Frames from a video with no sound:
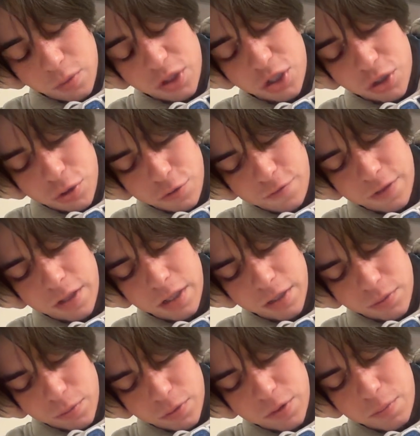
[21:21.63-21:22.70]
true
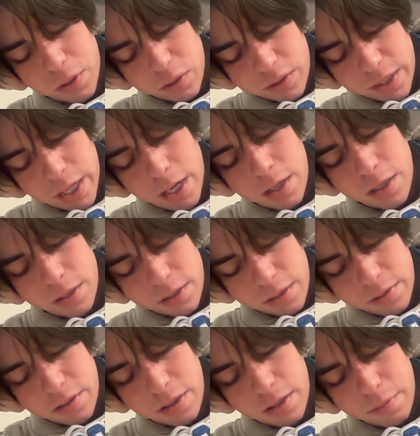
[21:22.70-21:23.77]
feelings will
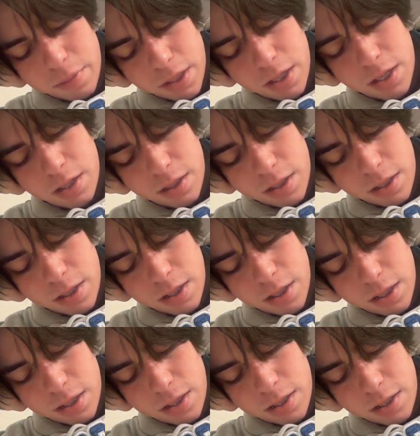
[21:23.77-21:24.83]
spontaneously be
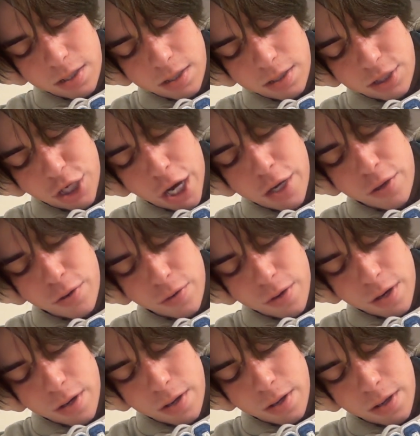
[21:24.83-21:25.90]
engendered.
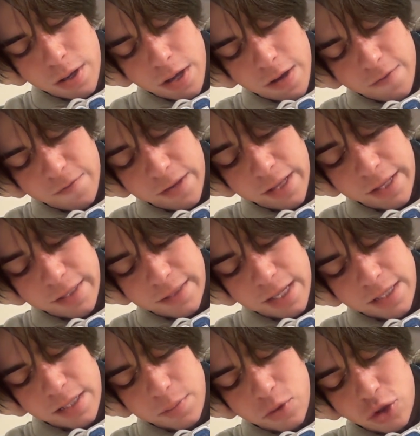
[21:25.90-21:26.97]
Feelings that
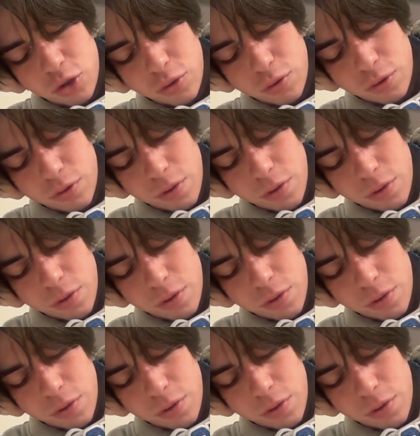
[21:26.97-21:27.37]
seem true